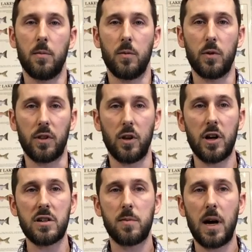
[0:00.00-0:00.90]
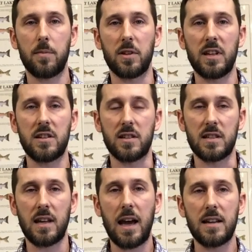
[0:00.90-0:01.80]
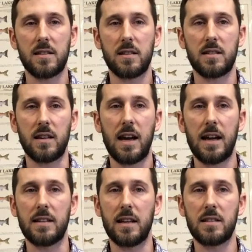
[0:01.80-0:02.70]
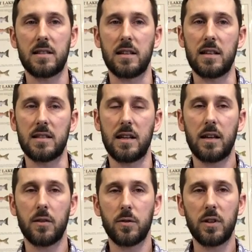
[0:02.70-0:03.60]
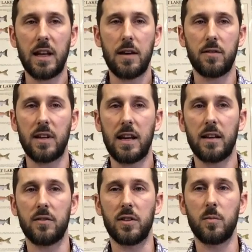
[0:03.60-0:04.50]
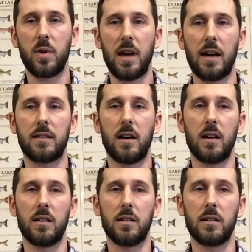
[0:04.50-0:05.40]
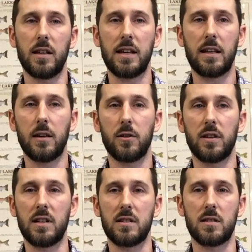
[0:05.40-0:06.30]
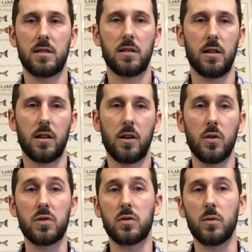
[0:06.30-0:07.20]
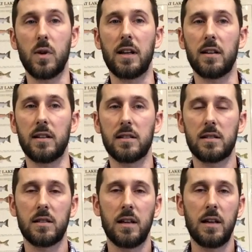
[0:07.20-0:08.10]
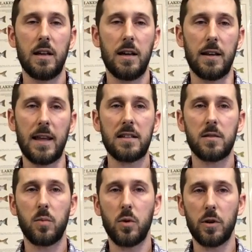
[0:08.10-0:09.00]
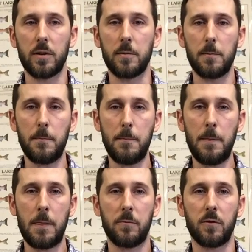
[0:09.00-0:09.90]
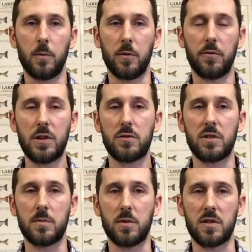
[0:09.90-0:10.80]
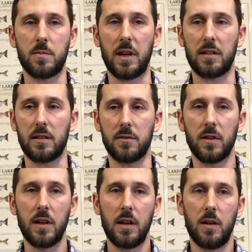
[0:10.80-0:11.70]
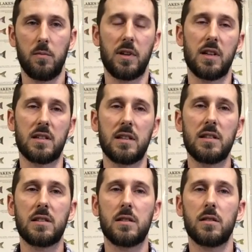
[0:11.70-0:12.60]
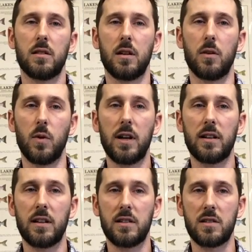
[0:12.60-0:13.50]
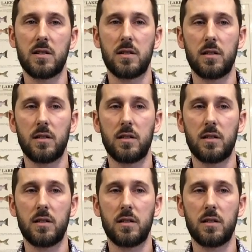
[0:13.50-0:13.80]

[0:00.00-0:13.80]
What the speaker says: with large population sizes and high densities, they could really have a negative impact on Lake Erie's coastal wetlands. And that's important from a fisheries perspective because these wetlands